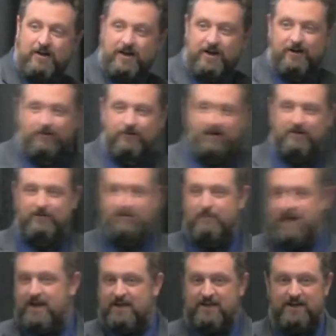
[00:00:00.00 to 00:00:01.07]
getting rid of it,
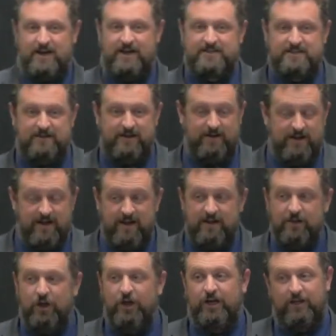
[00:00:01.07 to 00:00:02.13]
making it nice in there.
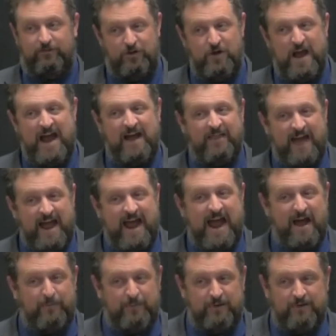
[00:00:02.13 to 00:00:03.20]
Look, if you had that
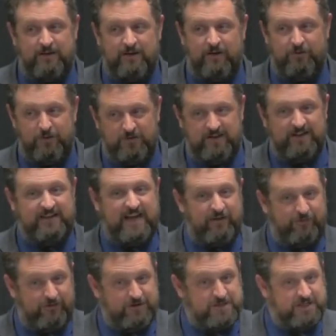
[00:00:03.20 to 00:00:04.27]
happen, if you did
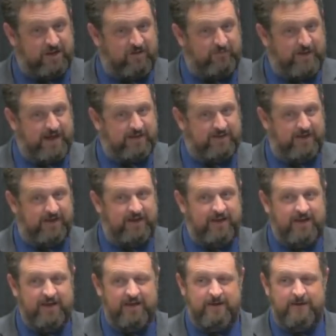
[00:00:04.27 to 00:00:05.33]
that for yourself back then,
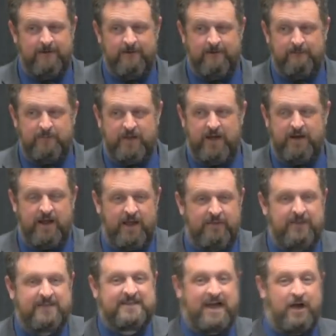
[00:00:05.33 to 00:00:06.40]
and,
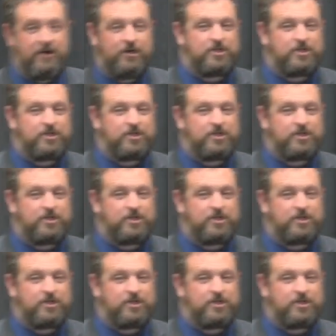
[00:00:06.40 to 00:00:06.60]
and that's how you're